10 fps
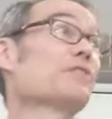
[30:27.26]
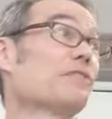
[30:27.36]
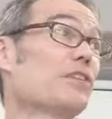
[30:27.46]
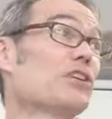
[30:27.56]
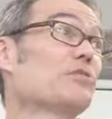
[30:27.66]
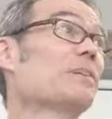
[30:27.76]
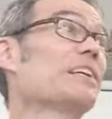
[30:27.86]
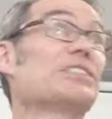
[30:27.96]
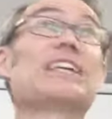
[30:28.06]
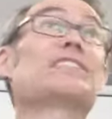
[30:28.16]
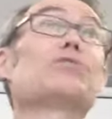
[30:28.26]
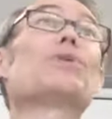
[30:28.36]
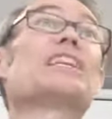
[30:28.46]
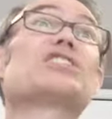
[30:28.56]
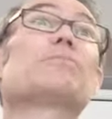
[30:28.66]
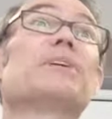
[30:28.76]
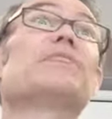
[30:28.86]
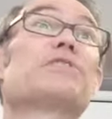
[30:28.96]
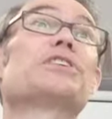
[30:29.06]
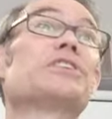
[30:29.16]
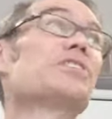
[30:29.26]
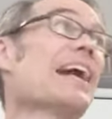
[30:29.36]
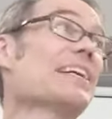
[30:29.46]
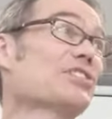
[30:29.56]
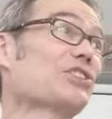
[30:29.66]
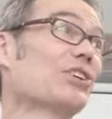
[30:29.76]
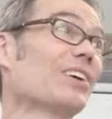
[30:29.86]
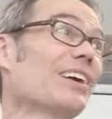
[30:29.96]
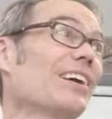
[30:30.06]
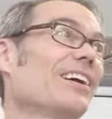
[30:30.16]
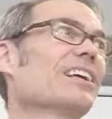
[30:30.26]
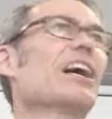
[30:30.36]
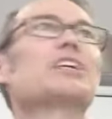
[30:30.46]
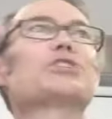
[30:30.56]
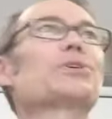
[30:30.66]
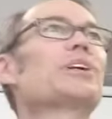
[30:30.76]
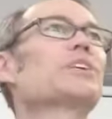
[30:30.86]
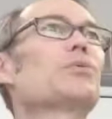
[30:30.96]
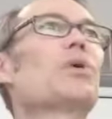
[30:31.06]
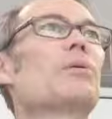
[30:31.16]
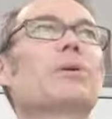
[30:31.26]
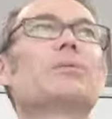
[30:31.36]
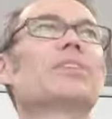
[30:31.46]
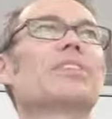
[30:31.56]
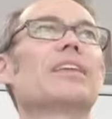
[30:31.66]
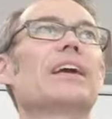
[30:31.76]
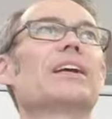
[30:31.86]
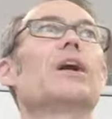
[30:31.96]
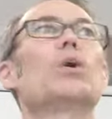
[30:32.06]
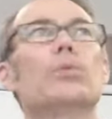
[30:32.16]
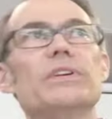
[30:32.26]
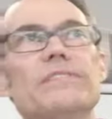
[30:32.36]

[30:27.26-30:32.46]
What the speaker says: first, because that's a recipe for disaster, contrary to what we would think. We